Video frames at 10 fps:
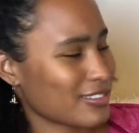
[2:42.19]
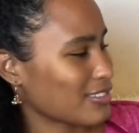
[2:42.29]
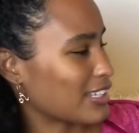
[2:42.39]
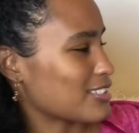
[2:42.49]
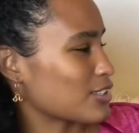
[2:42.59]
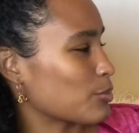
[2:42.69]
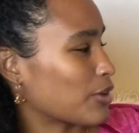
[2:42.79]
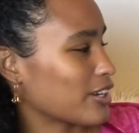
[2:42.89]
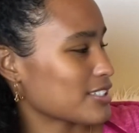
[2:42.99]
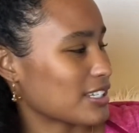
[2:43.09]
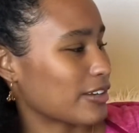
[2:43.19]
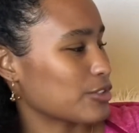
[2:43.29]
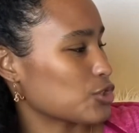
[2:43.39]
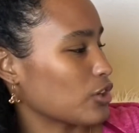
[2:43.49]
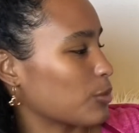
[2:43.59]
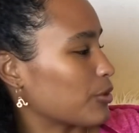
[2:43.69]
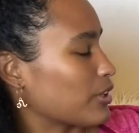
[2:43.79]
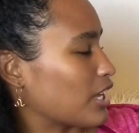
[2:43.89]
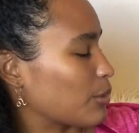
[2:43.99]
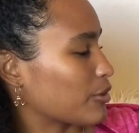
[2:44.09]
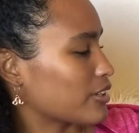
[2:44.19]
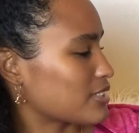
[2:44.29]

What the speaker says: that's on the box and how it's showing up on camera.